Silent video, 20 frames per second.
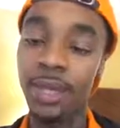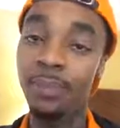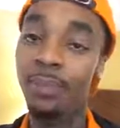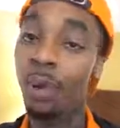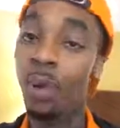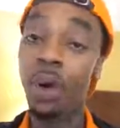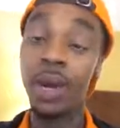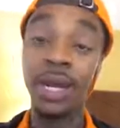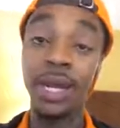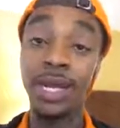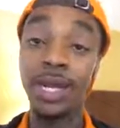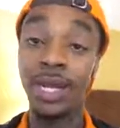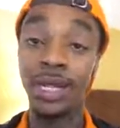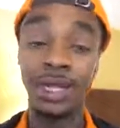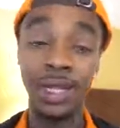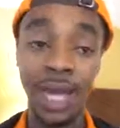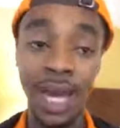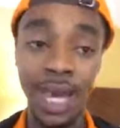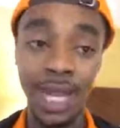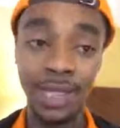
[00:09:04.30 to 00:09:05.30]
he poured it in a
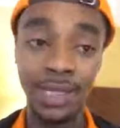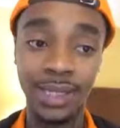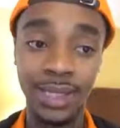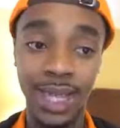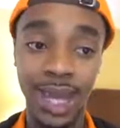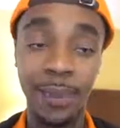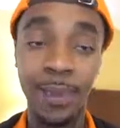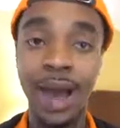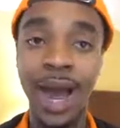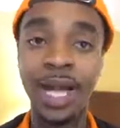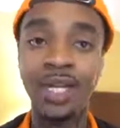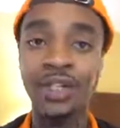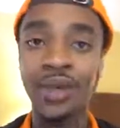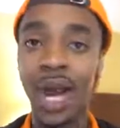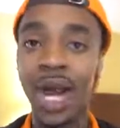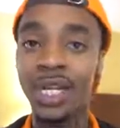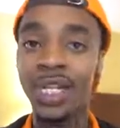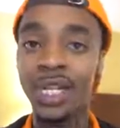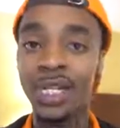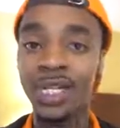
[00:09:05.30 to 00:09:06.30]
glass. And mind you,
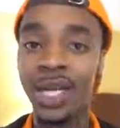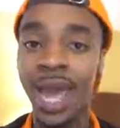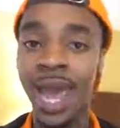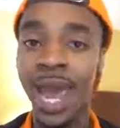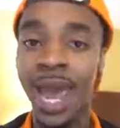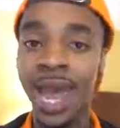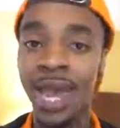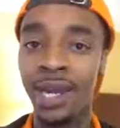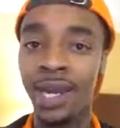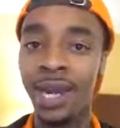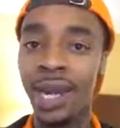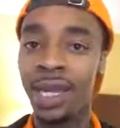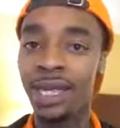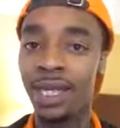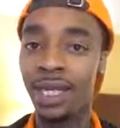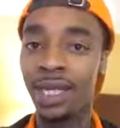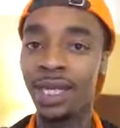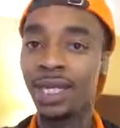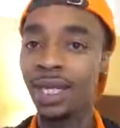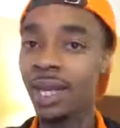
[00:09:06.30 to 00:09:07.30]
I just had
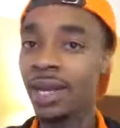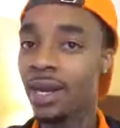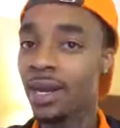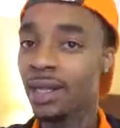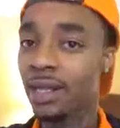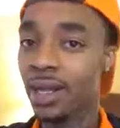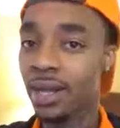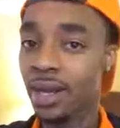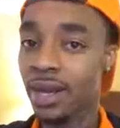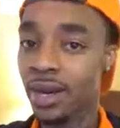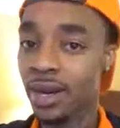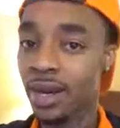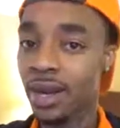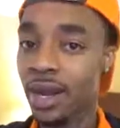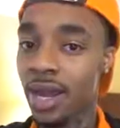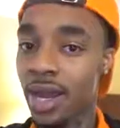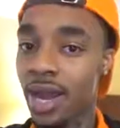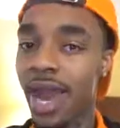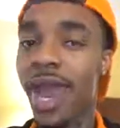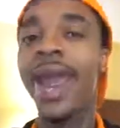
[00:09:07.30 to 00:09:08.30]
the clear liquor
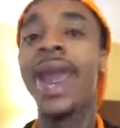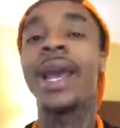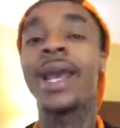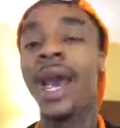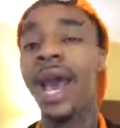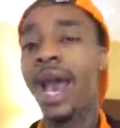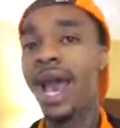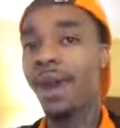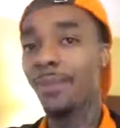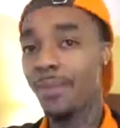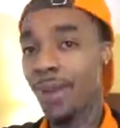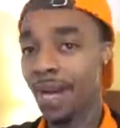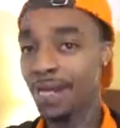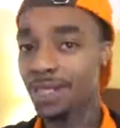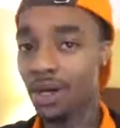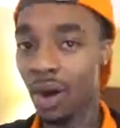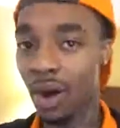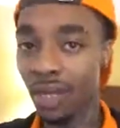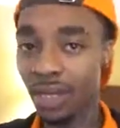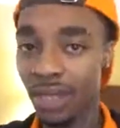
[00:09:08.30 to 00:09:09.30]
and I had
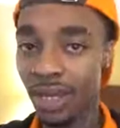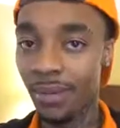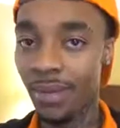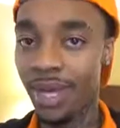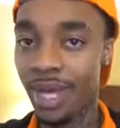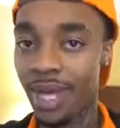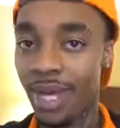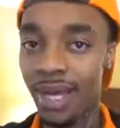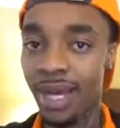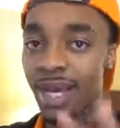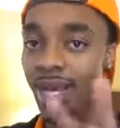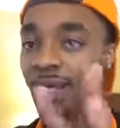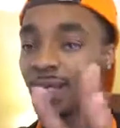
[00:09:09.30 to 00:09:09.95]
Mike's Hard Lemonade.